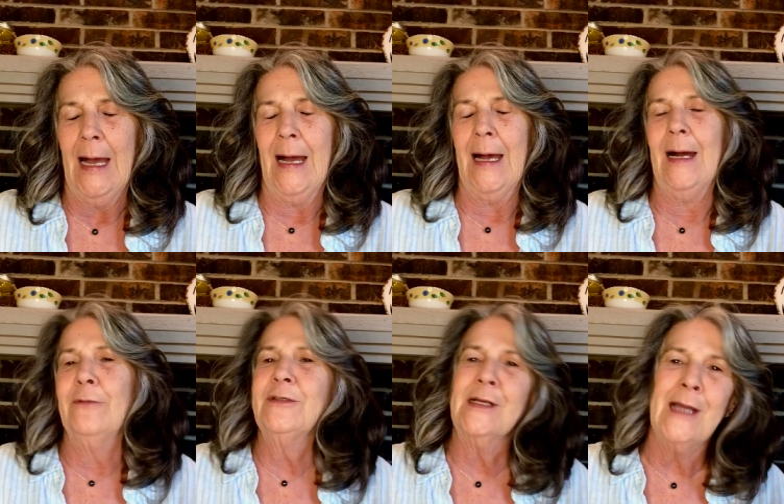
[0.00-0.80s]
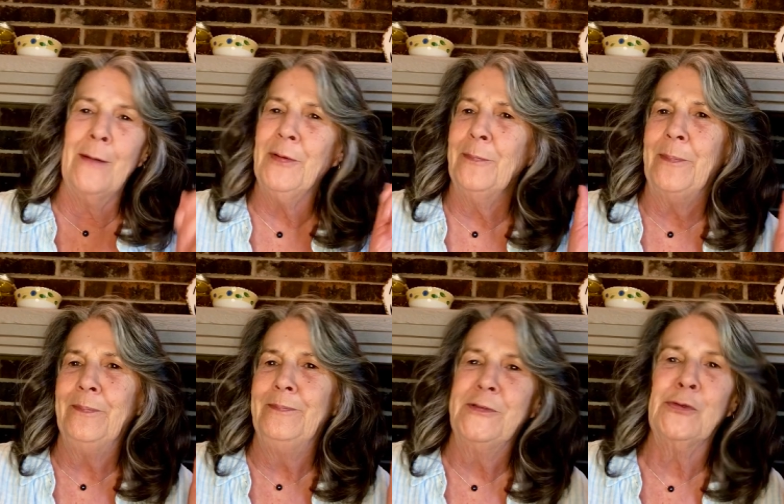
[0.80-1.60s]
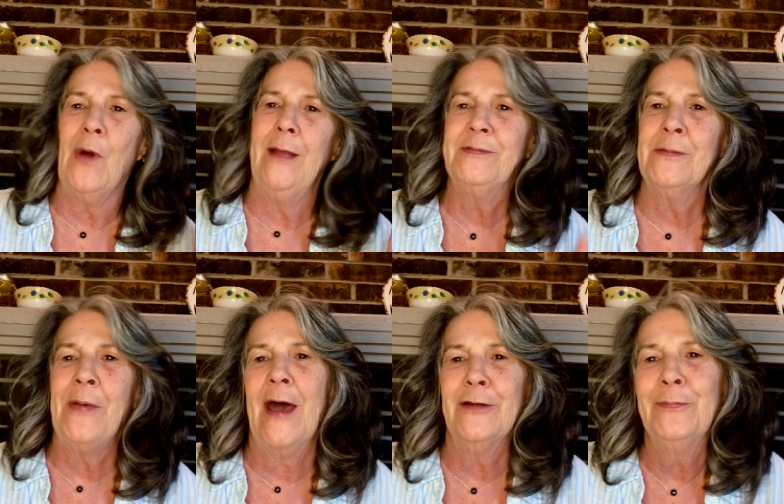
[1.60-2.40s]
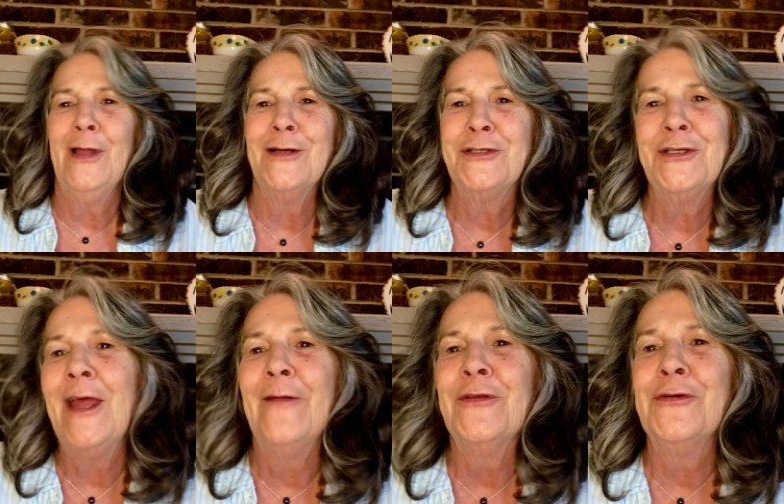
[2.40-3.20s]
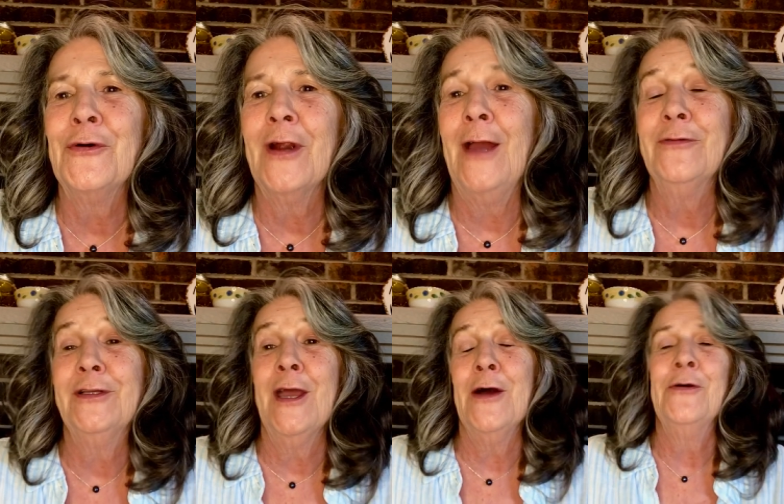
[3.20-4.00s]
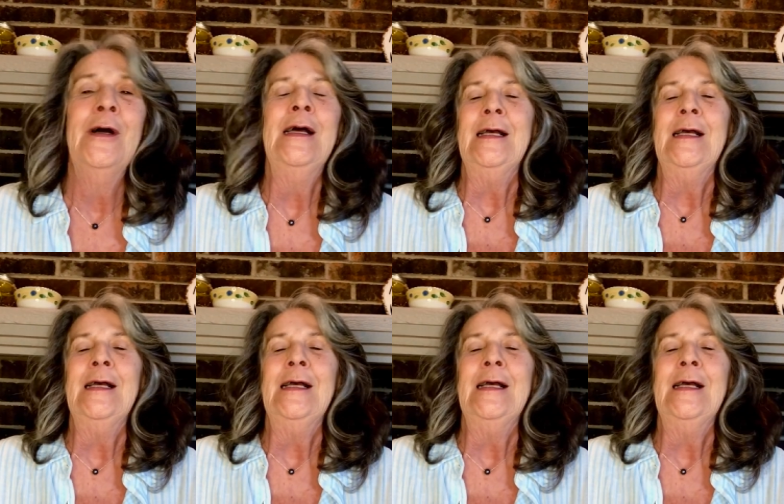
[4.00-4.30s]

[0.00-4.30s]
Uh, it was a couple swipes of powdered blush and out the door I would go.